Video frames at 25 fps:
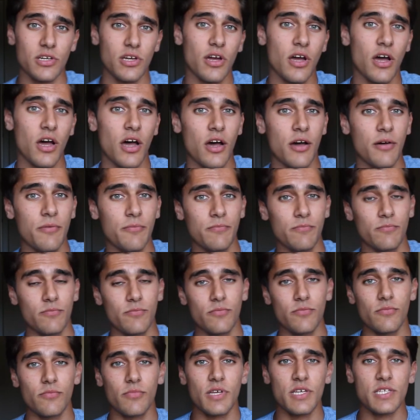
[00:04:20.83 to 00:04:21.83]

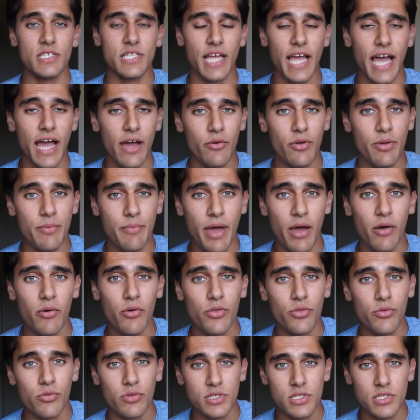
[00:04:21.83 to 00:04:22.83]
because the guy we met
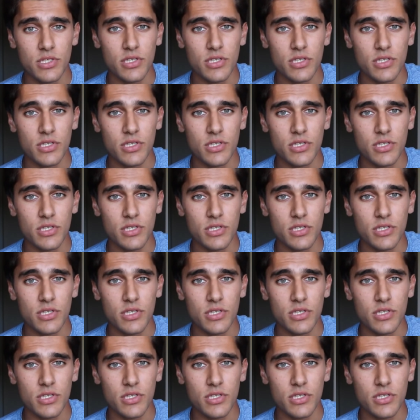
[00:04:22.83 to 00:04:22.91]
with